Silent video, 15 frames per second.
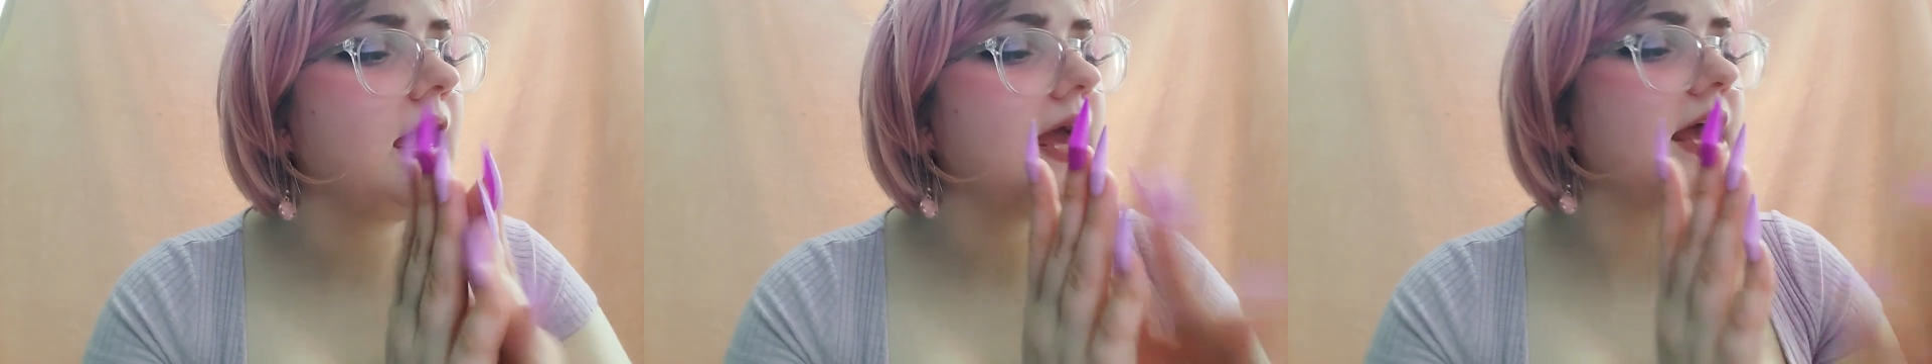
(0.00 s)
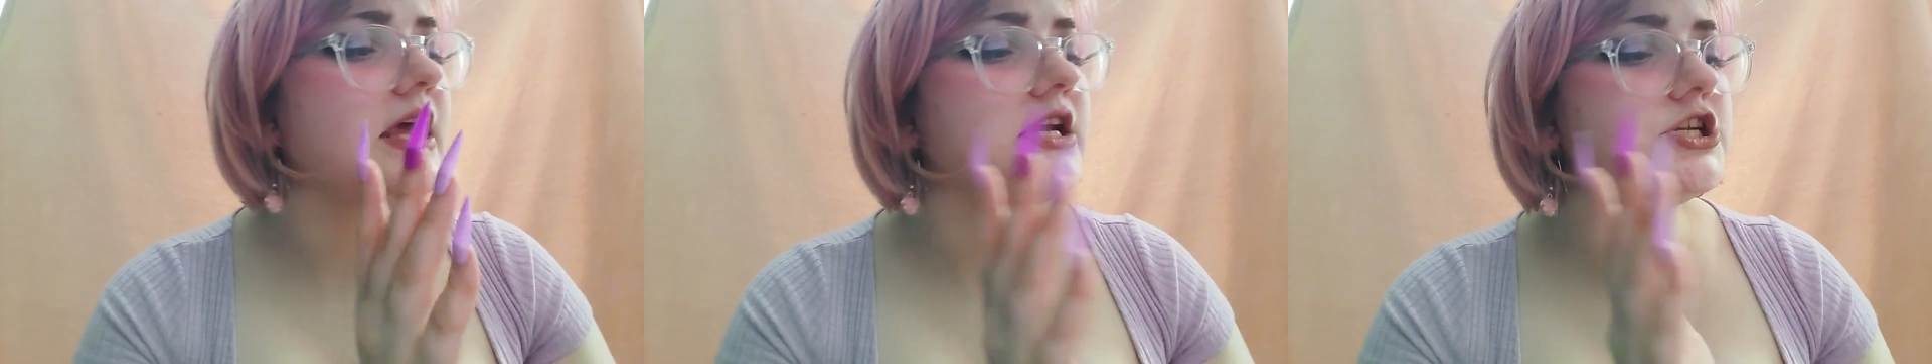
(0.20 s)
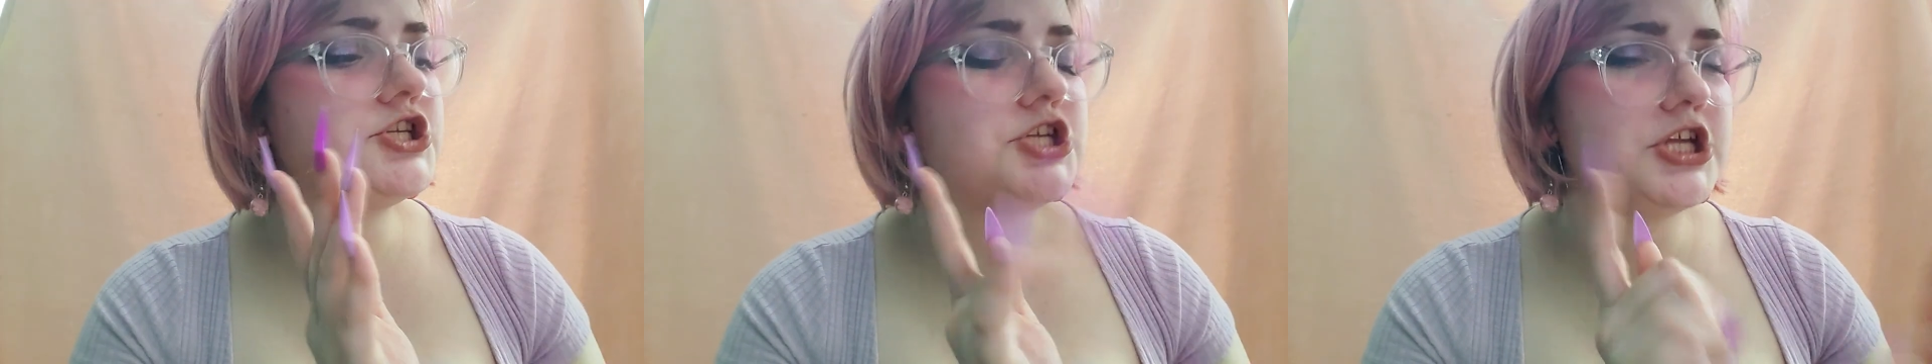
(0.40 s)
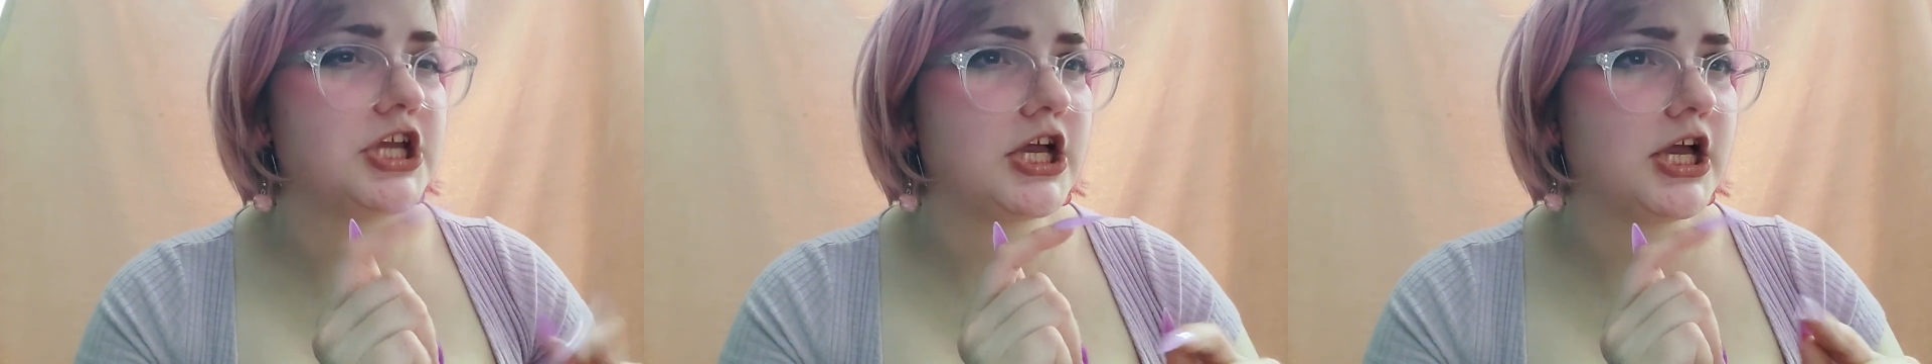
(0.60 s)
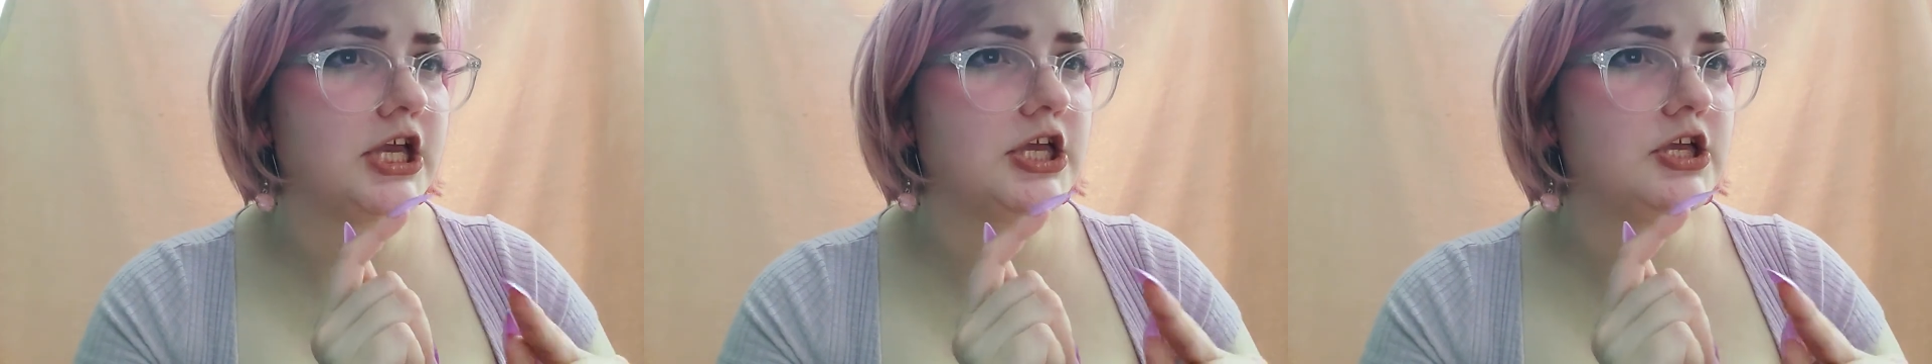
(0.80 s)
and she
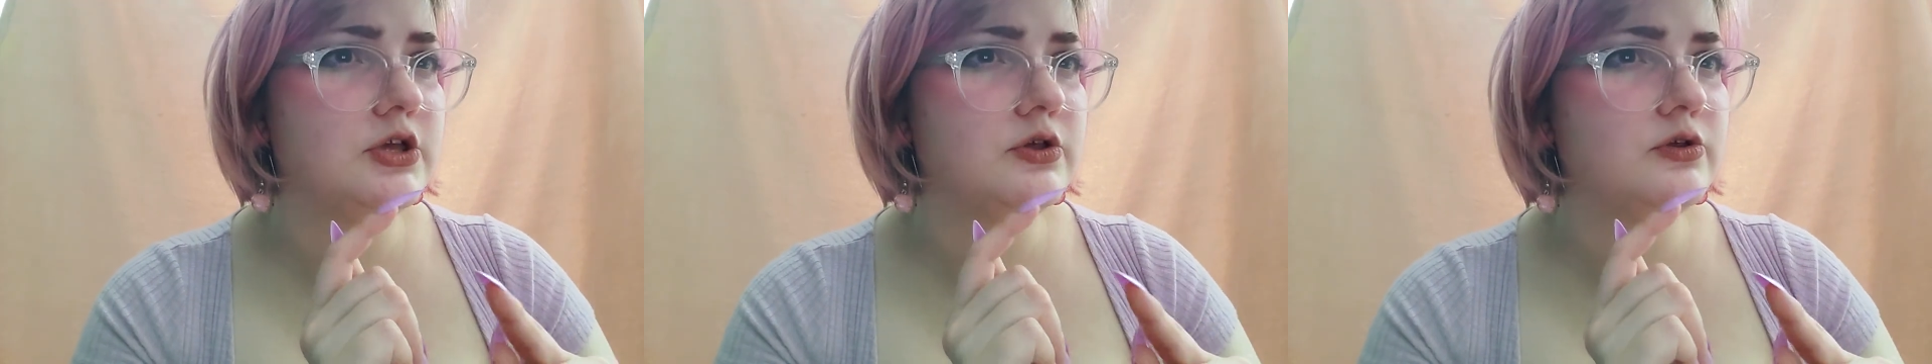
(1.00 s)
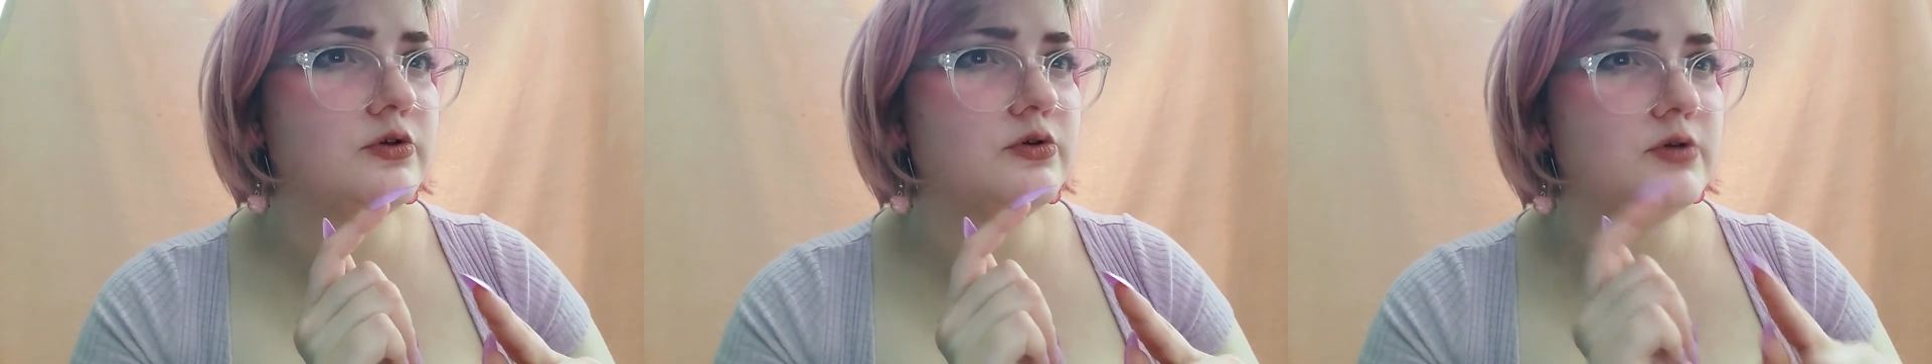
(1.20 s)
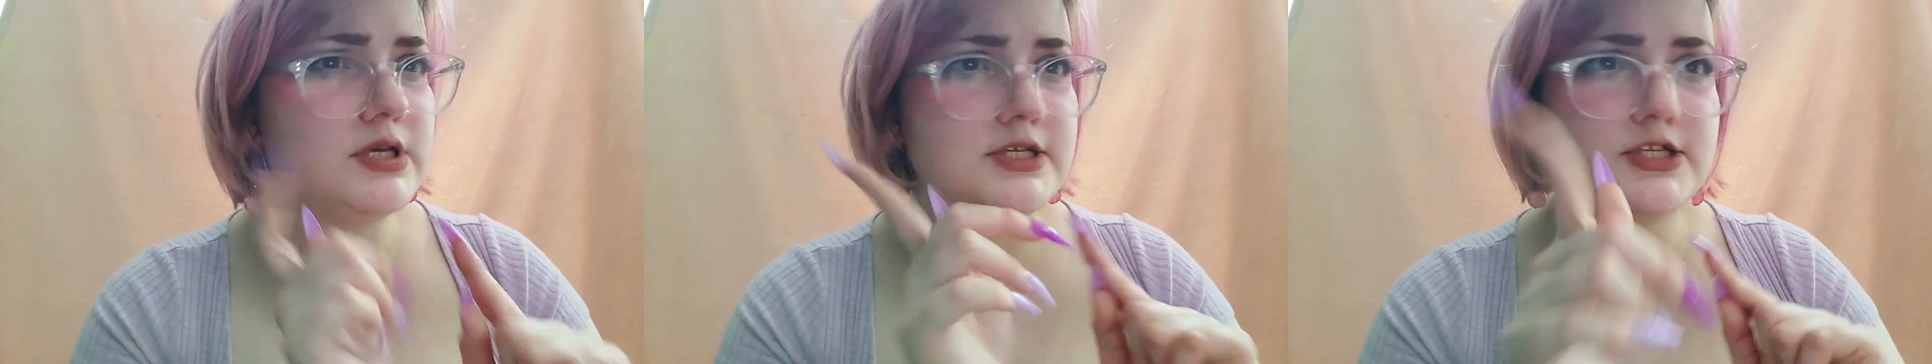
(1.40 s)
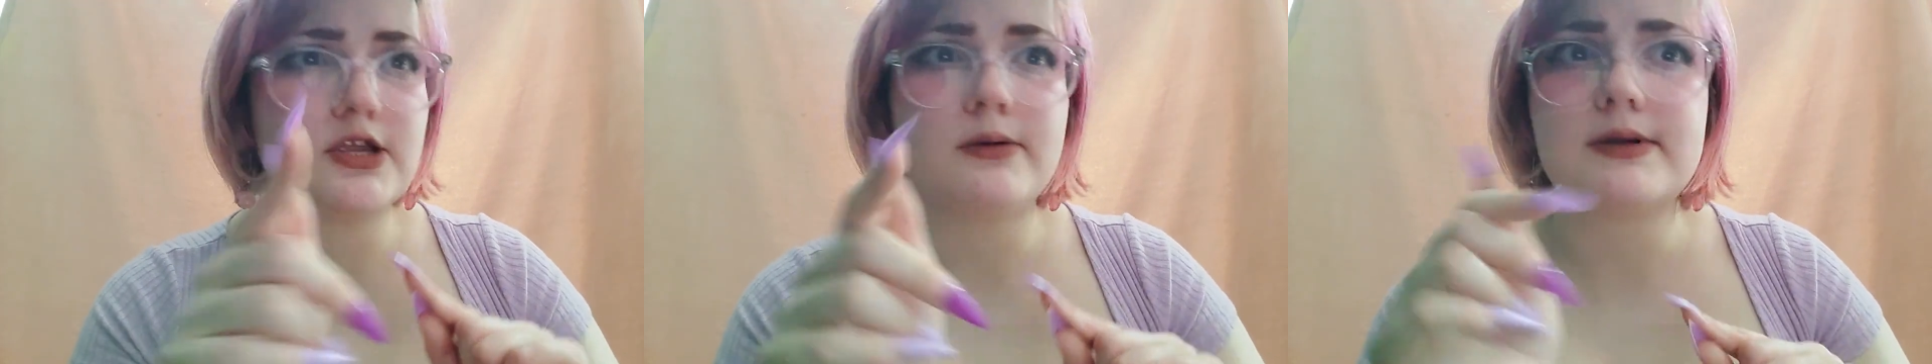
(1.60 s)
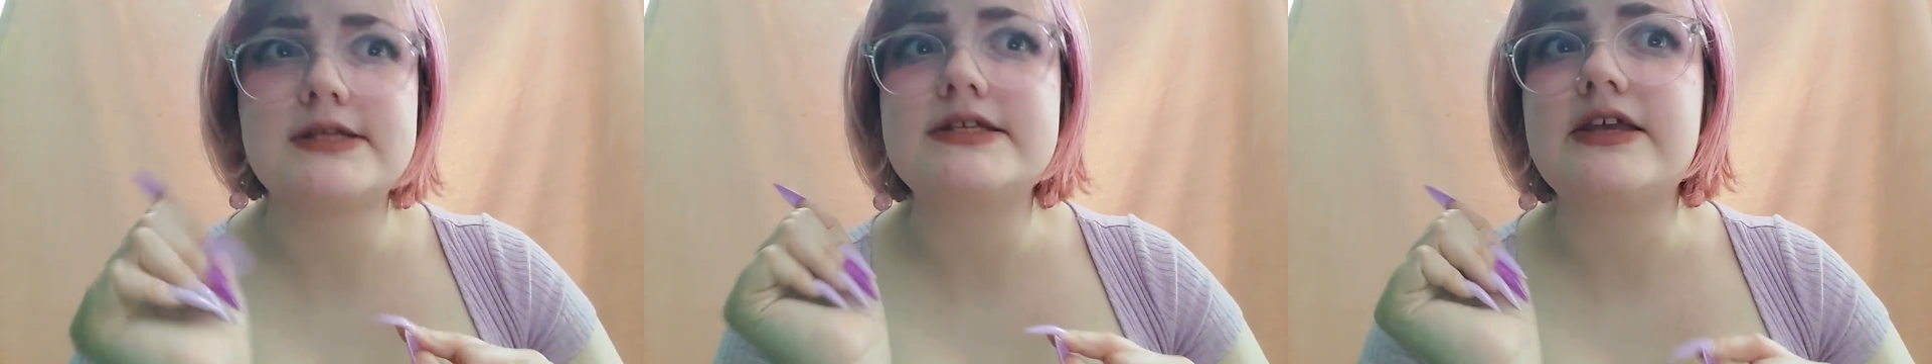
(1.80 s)
got you a
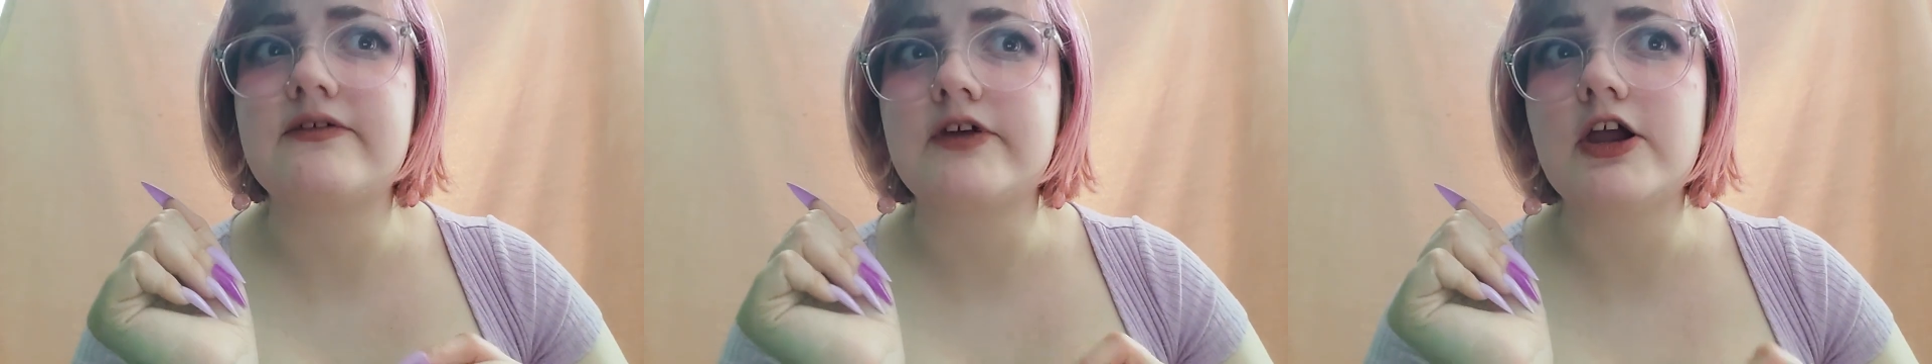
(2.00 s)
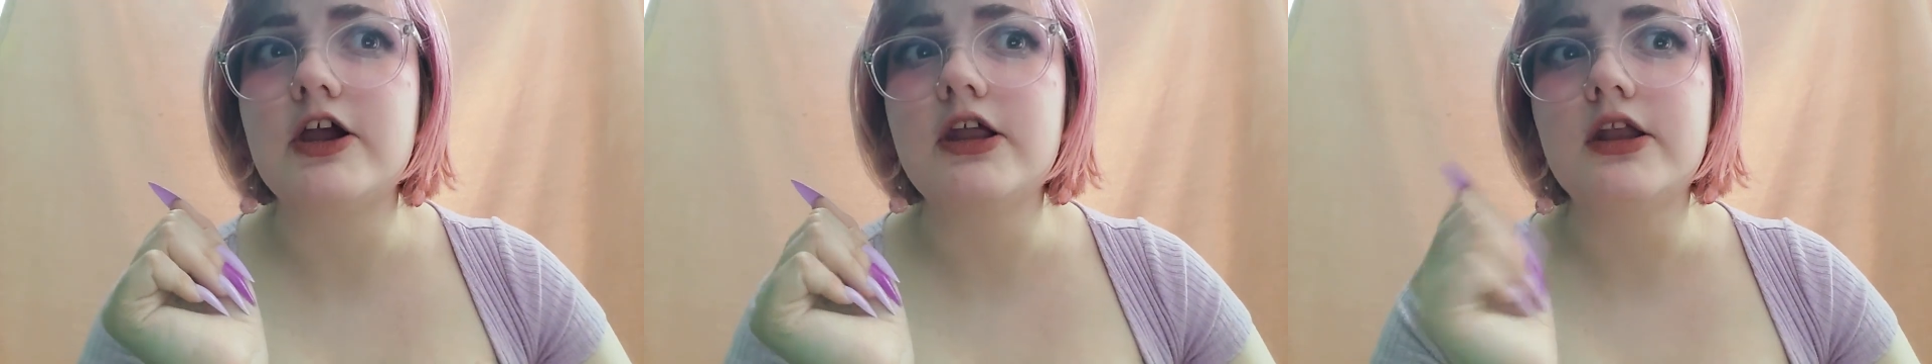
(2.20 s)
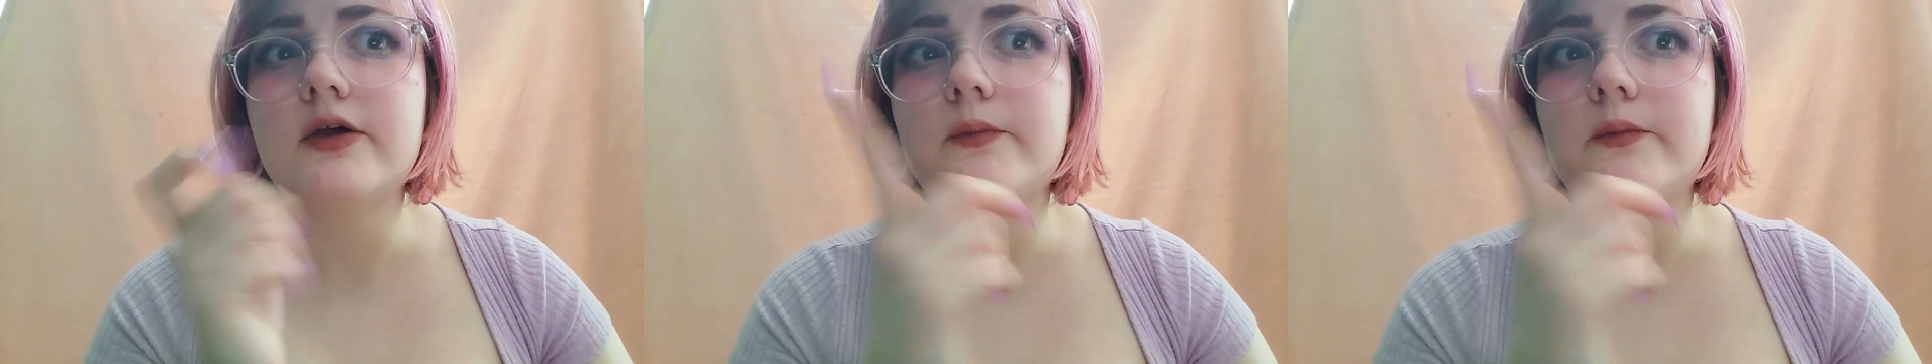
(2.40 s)
Starbucks gift card?